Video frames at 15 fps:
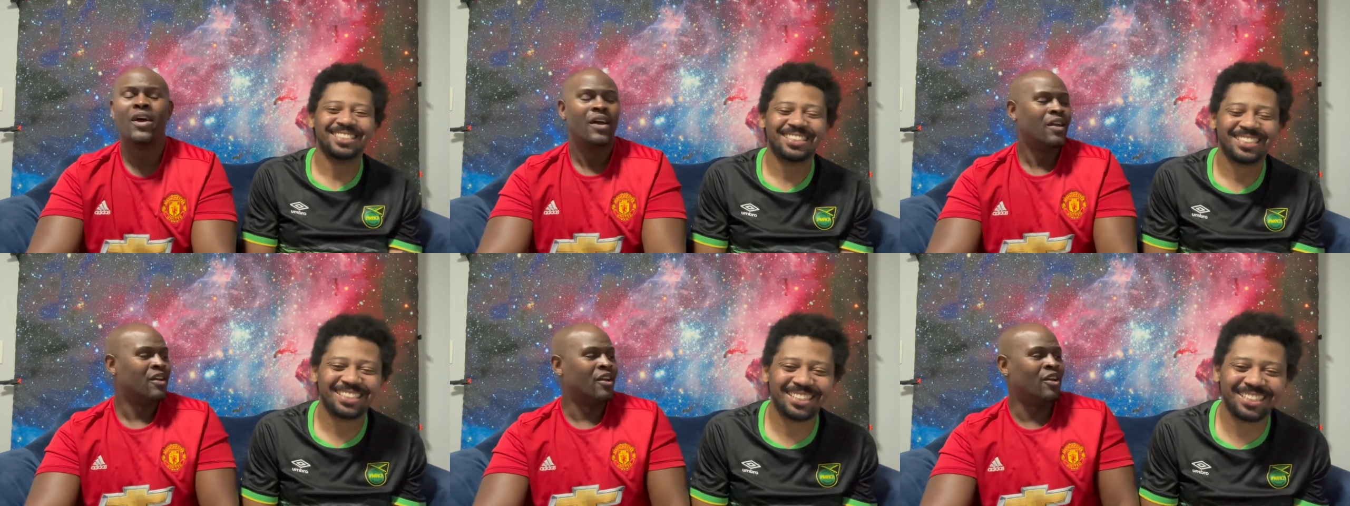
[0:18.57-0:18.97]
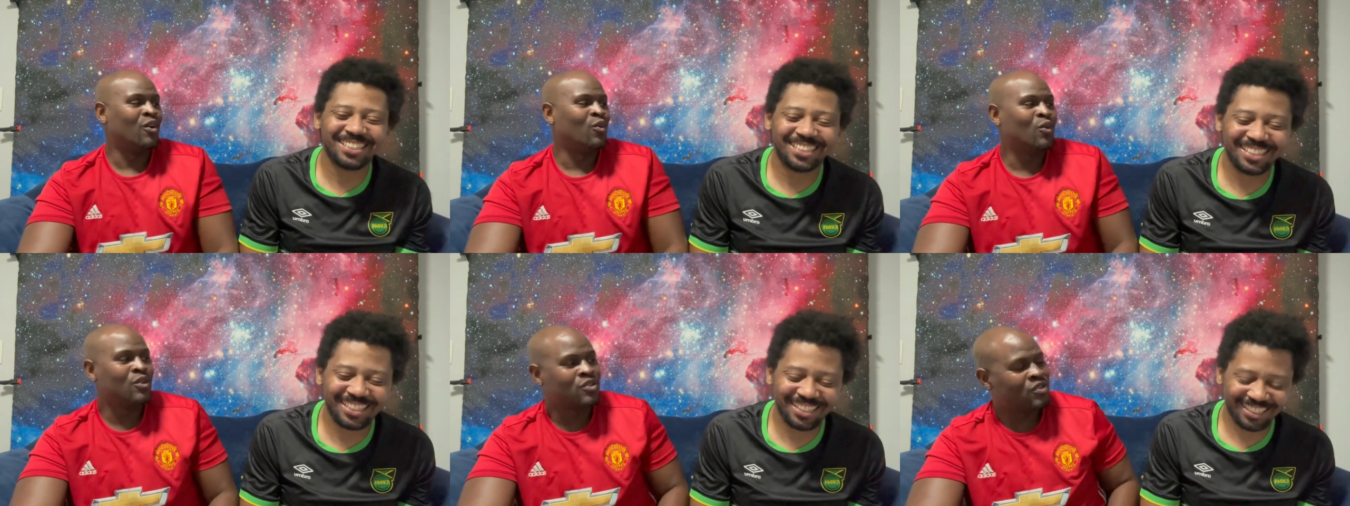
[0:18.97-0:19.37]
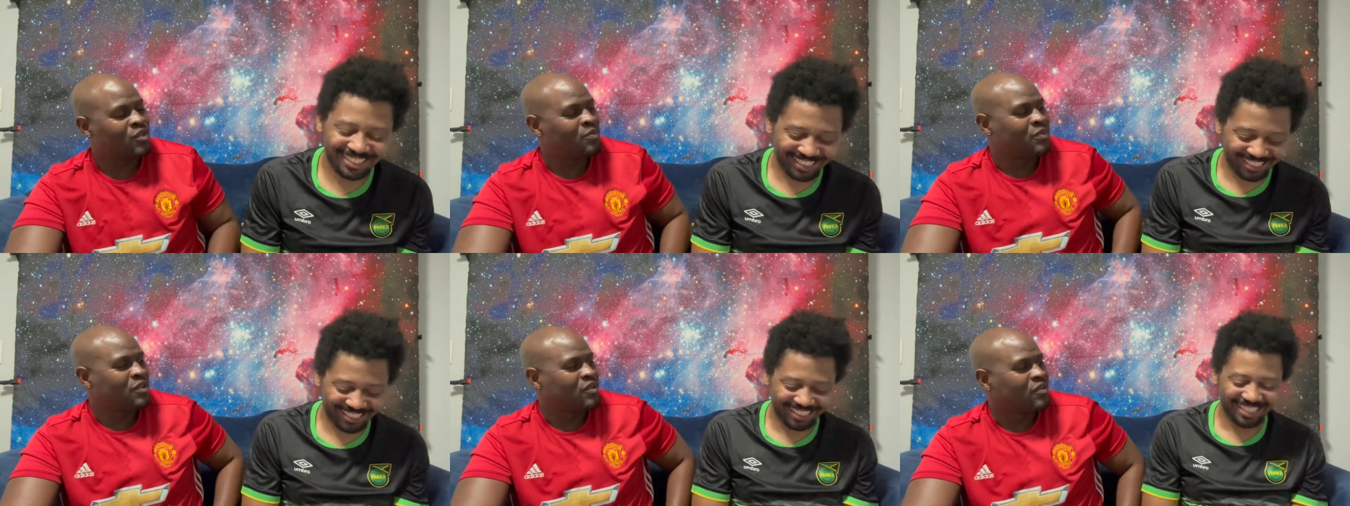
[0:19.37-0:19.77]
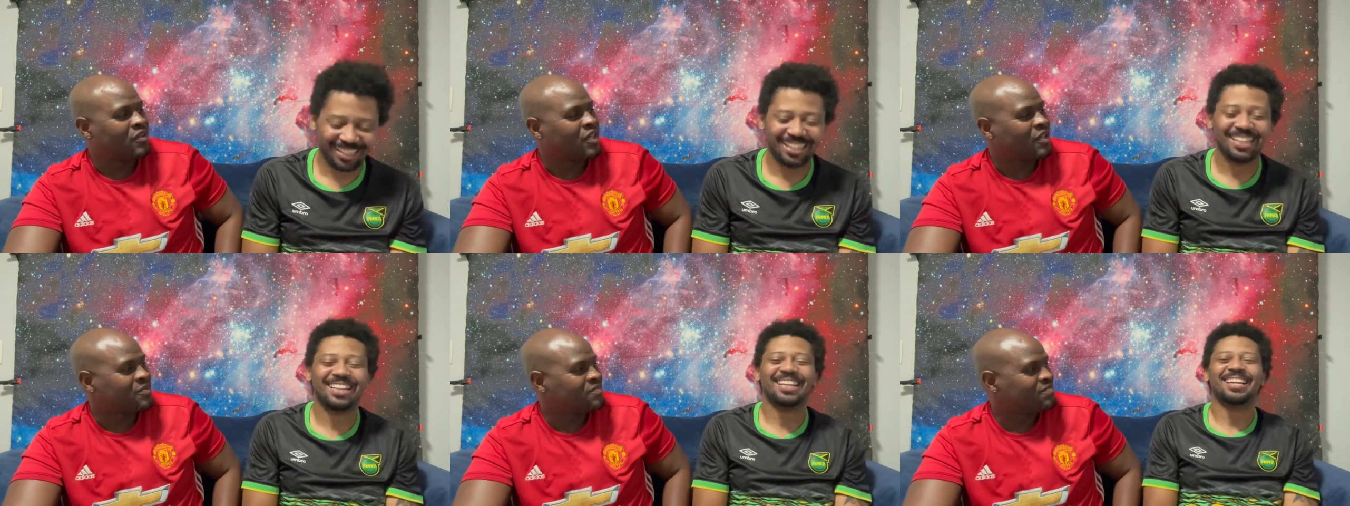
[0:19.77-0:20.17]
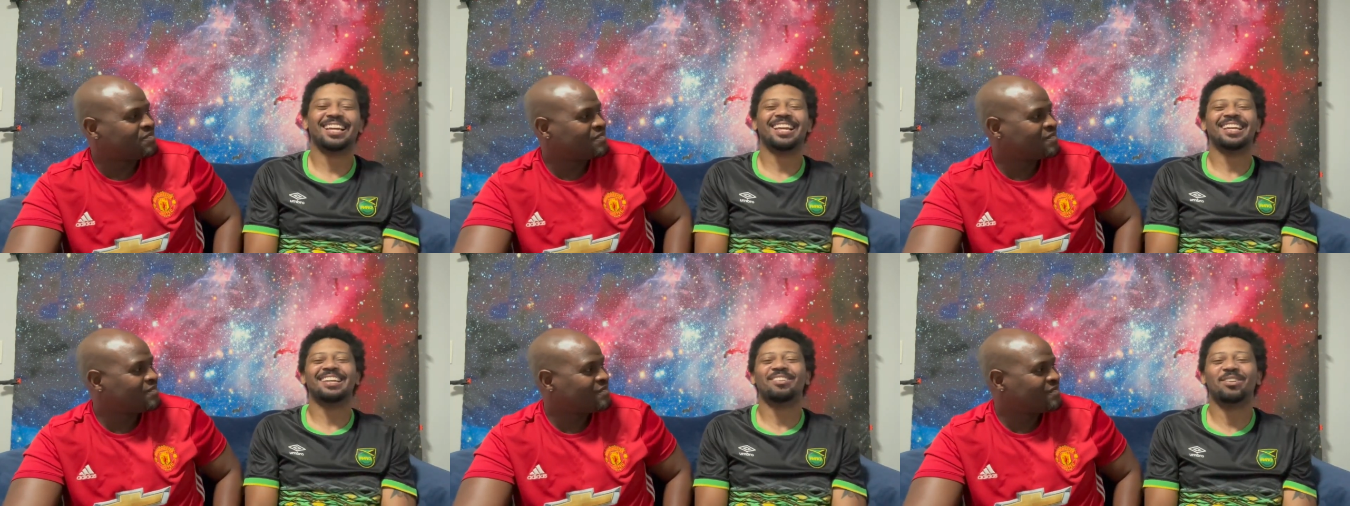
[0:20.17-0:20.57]
Speaker 1: Now, you're all stomping around that.
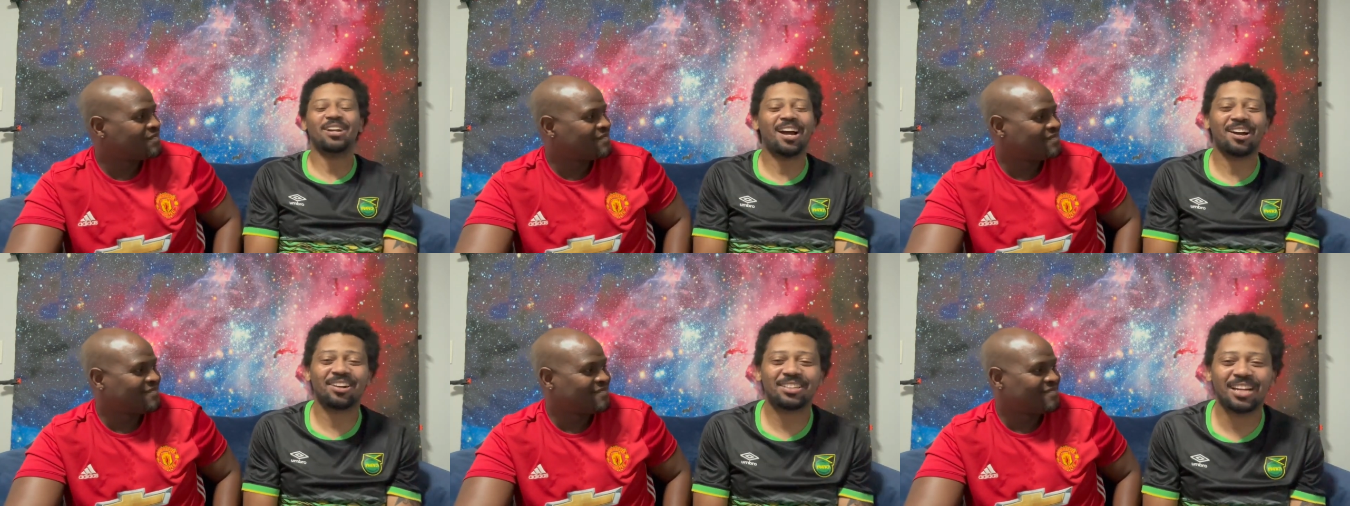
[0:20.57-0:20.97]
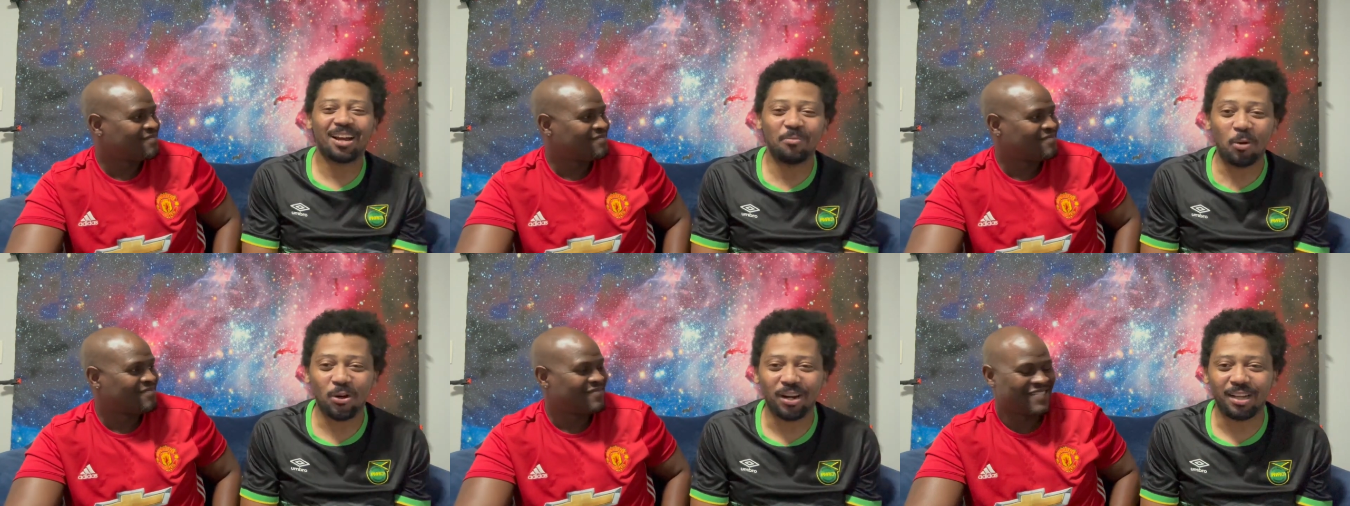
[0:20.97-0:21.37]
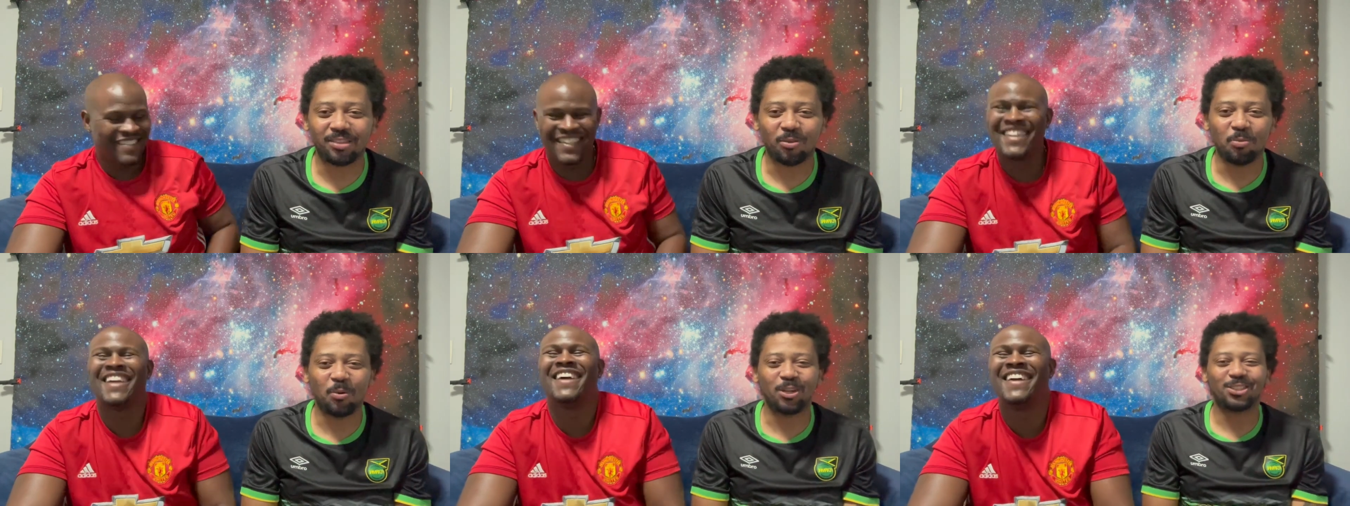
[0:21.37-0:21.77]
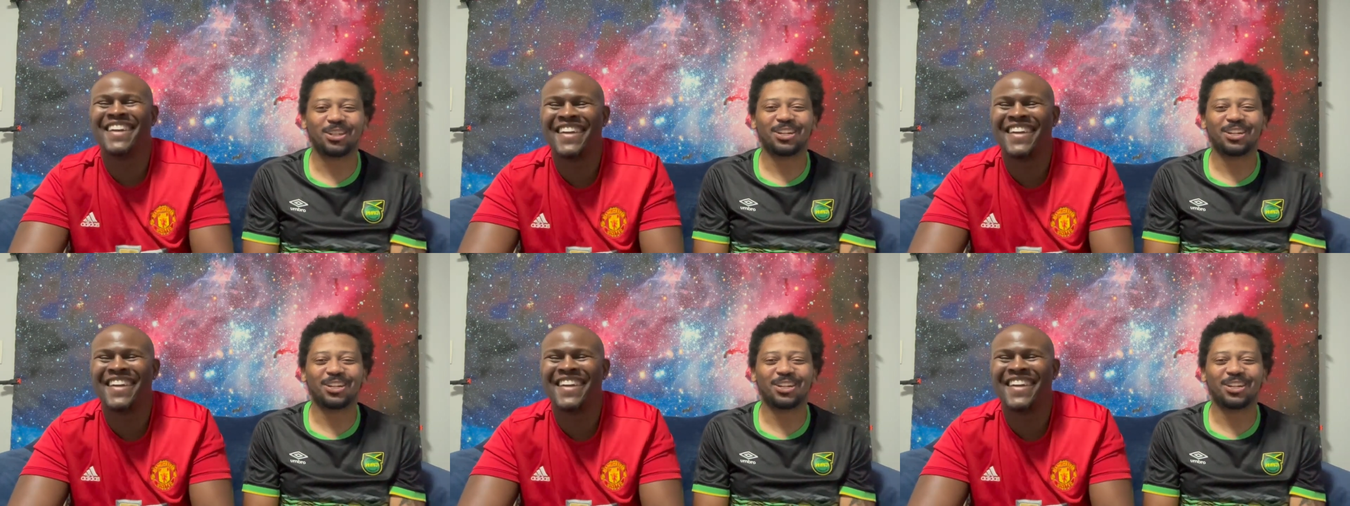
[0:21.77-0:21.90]
We're not going to talk about that too much.